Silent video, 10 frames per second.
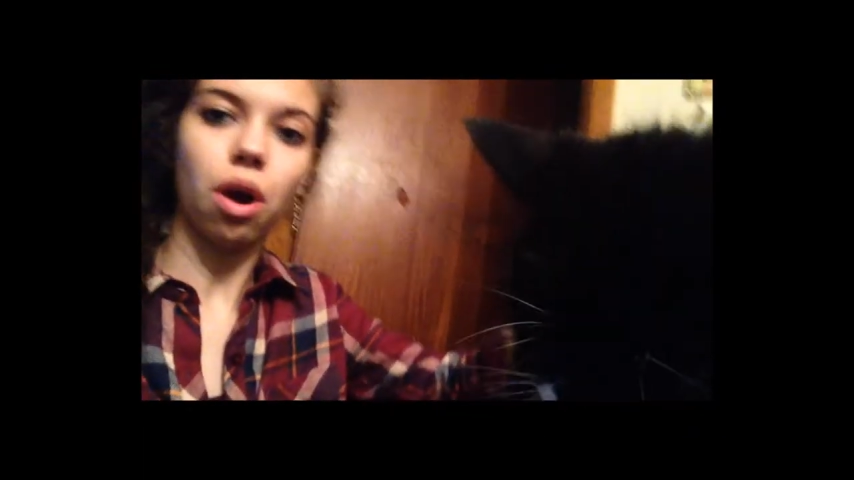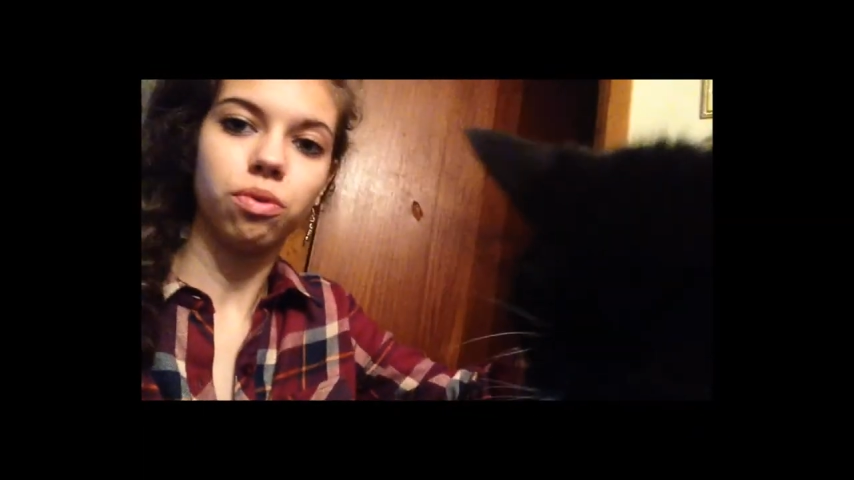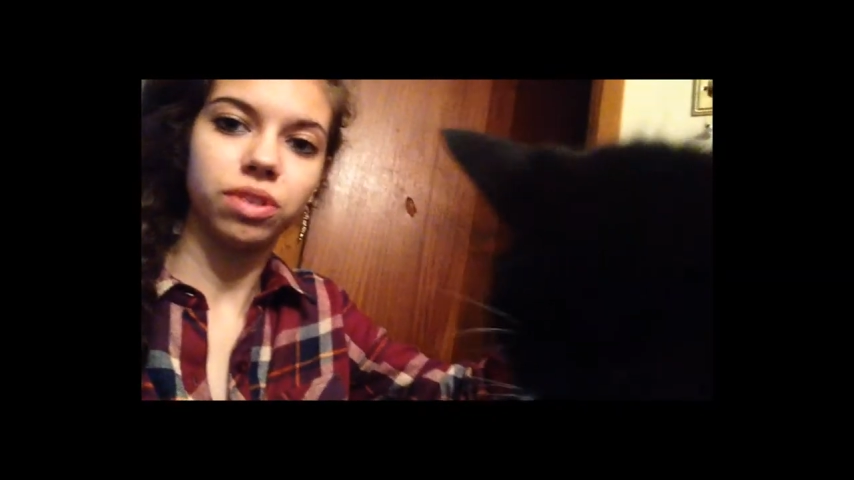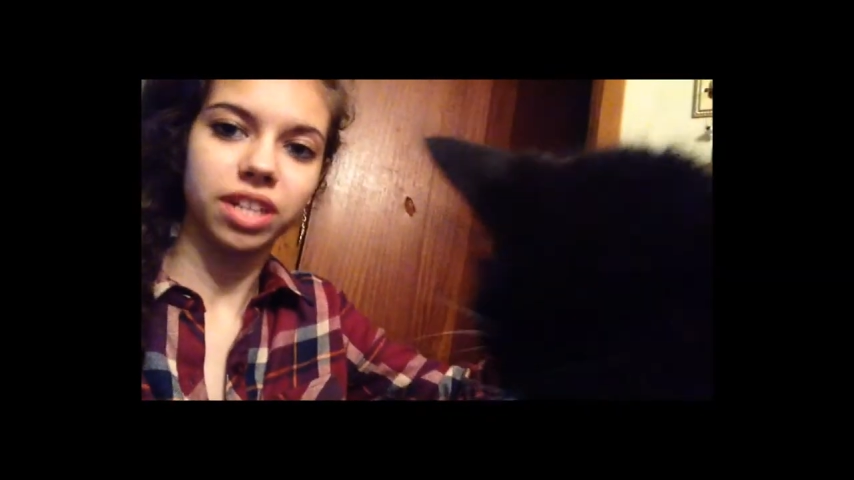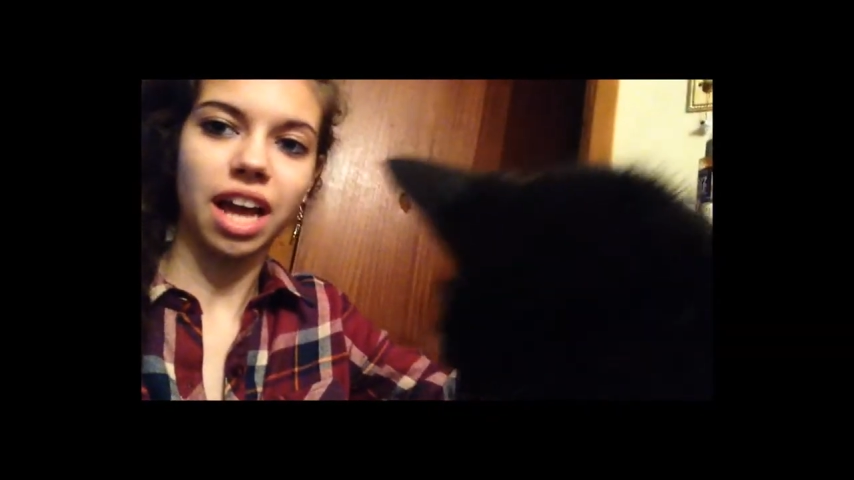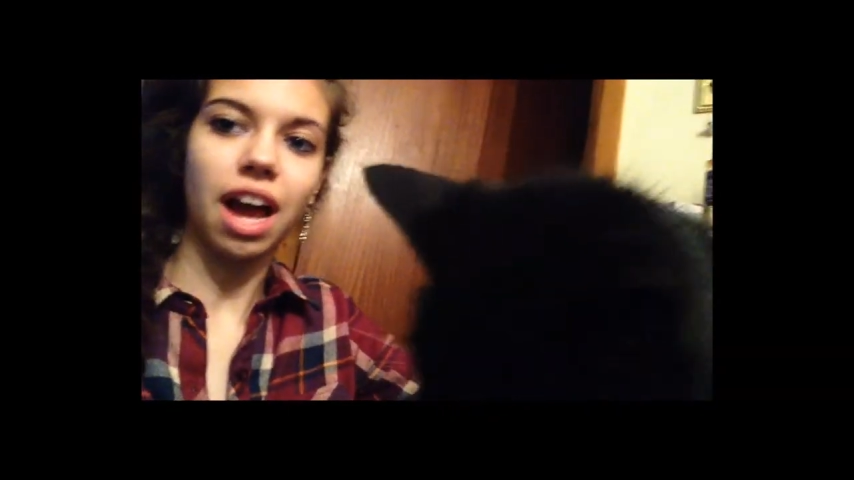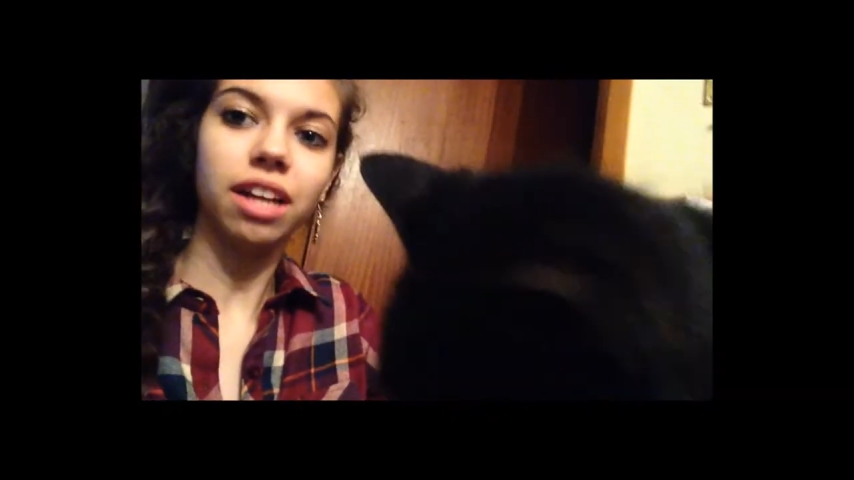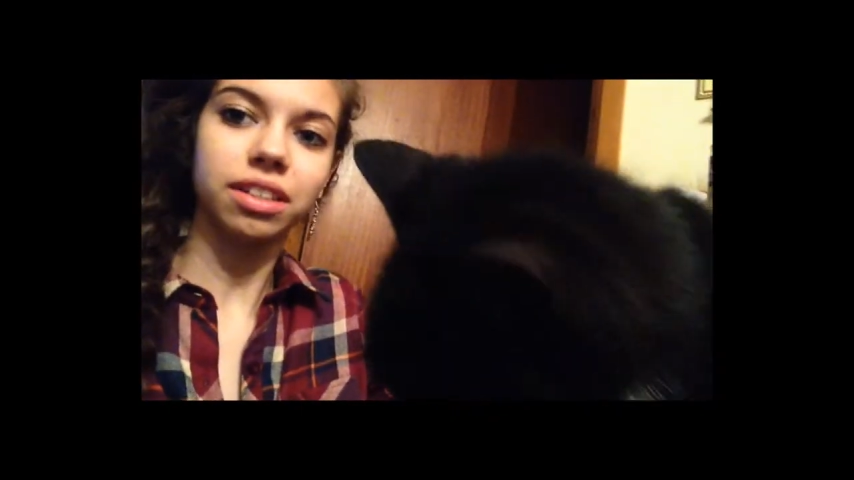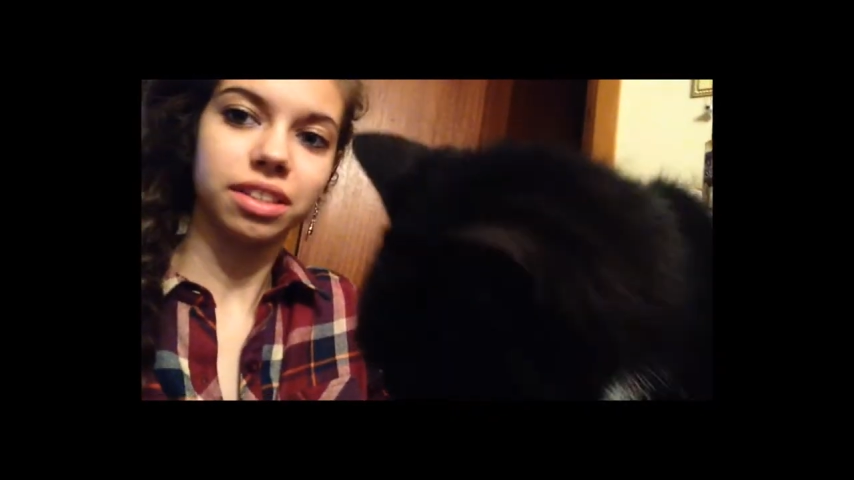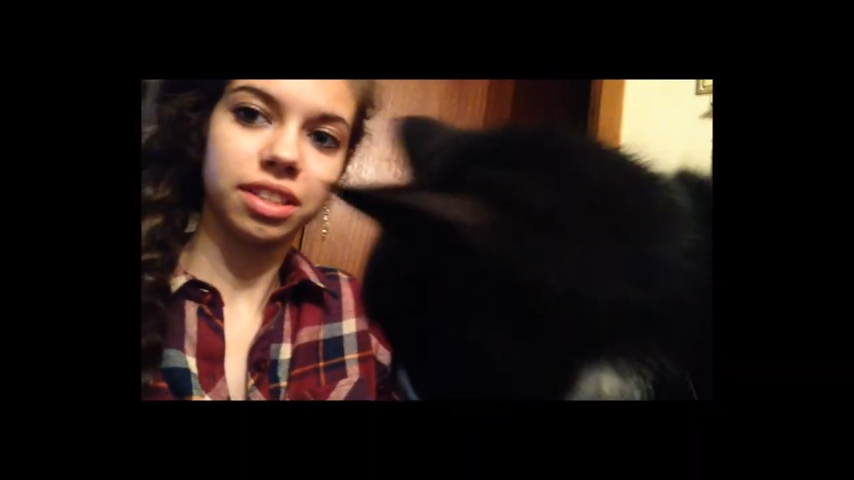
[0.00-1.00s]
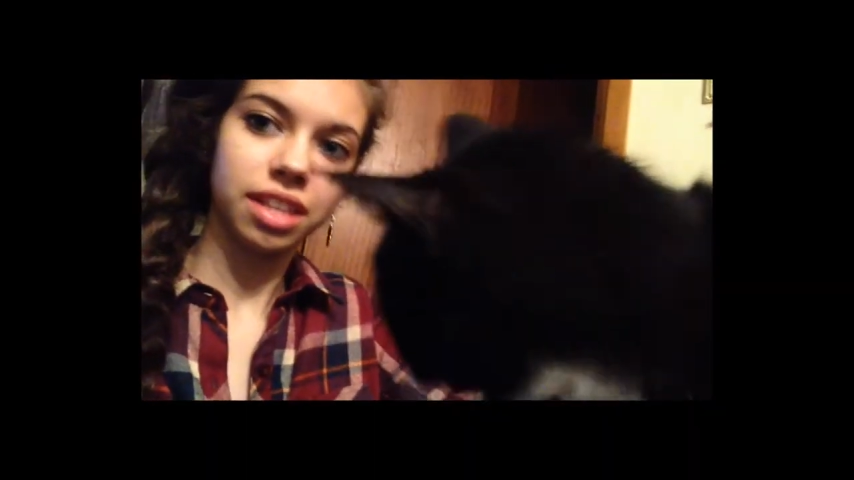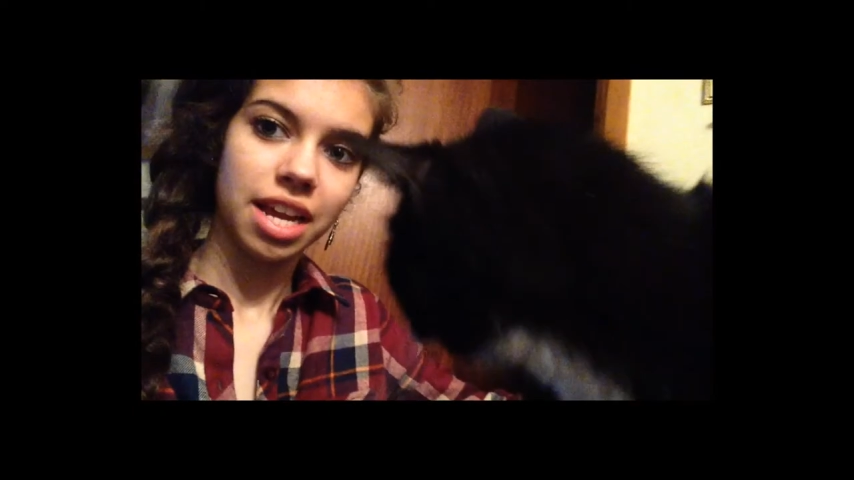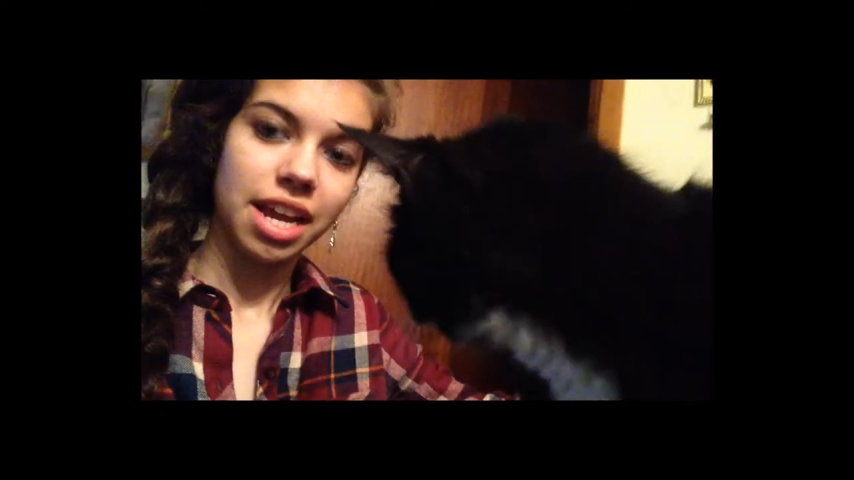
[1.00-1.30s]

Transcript: older cats.